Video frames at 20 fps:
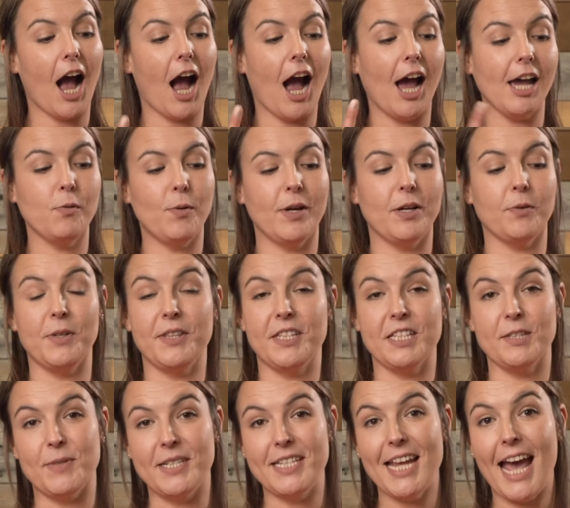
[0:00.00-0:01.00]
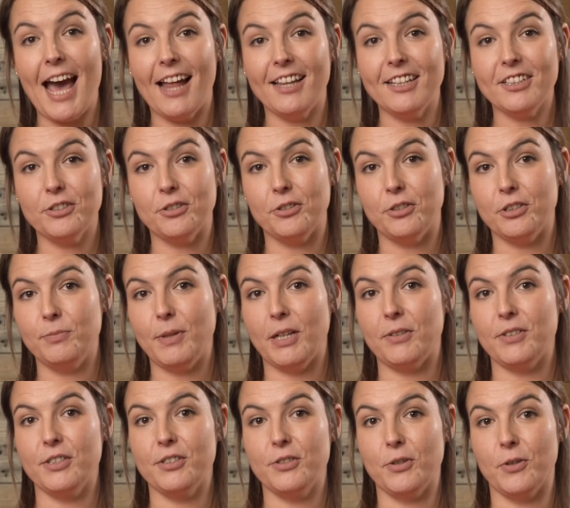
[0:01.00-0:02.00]
I went with this metallic gold by
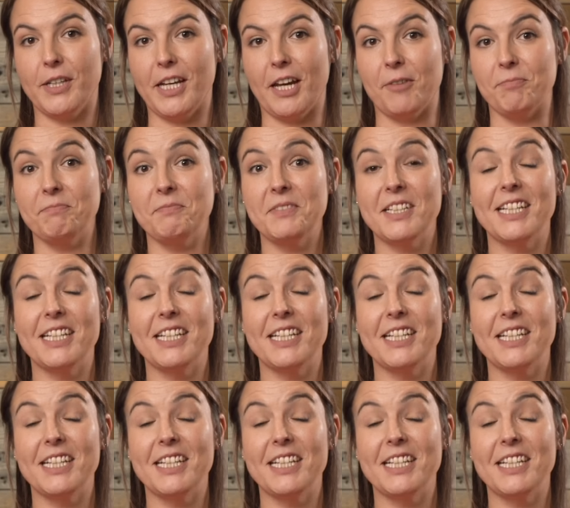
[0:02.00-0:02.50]
Rust-Oleum.